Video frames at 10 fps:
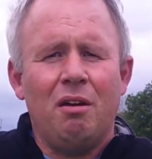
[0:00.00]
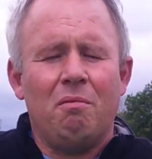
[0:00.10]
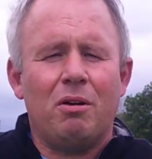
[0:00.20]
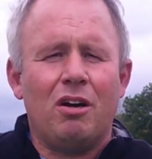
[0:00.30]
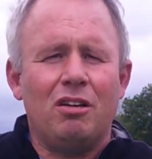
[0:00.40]

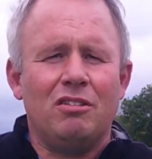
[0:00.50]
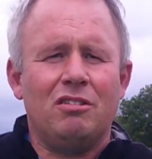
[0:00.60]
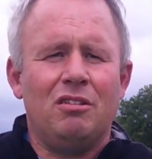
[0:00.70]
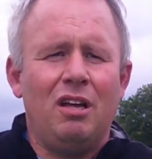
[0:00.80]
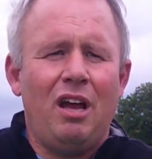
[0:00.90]

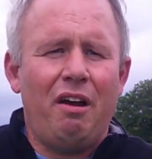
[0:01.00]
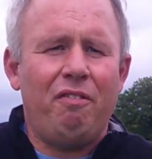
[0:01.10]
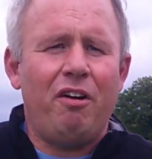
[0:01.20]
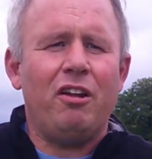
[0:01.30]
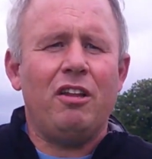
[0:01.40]
because I
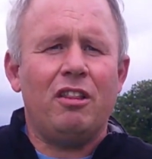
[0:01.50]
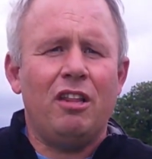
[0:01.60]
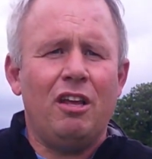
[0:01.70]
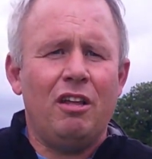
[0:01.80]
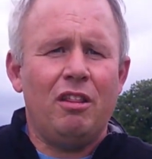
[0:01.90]
found that
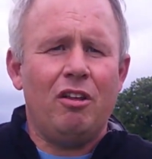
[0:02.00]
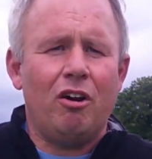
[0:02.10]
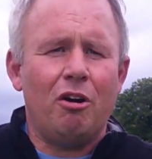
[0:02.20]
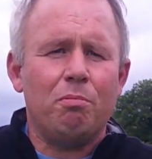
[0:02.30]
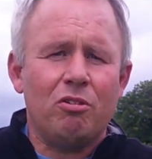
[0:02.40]
the
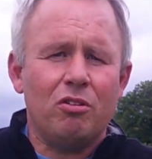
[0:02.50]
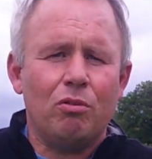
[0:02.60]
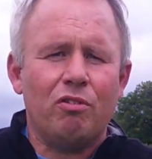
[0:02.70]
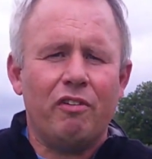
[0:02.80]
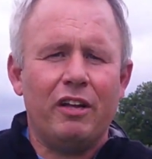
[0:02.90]
herbs in
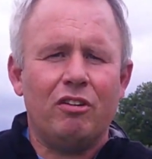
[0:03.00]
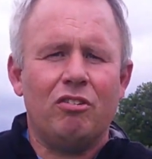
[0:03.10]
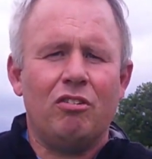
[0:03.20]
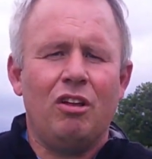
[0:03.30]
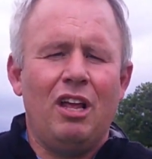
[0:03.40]
those fields